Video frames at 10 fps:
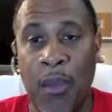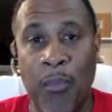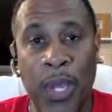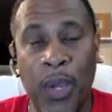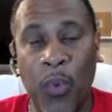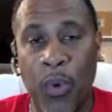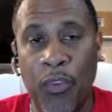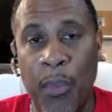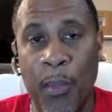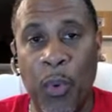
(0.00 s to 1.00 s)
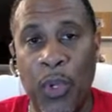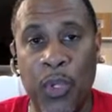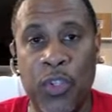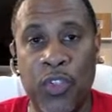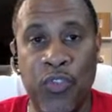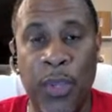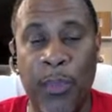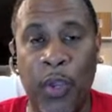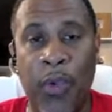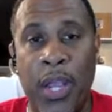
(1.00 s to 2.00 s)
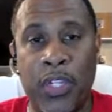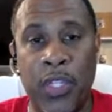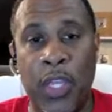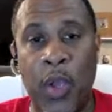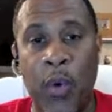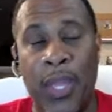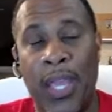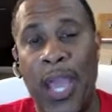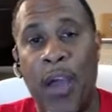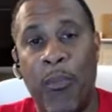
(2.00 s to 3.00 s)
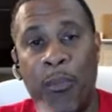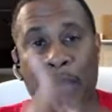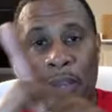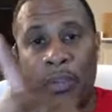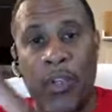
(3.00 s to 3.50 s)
But remember, when you're streaming, you're actually going outbound.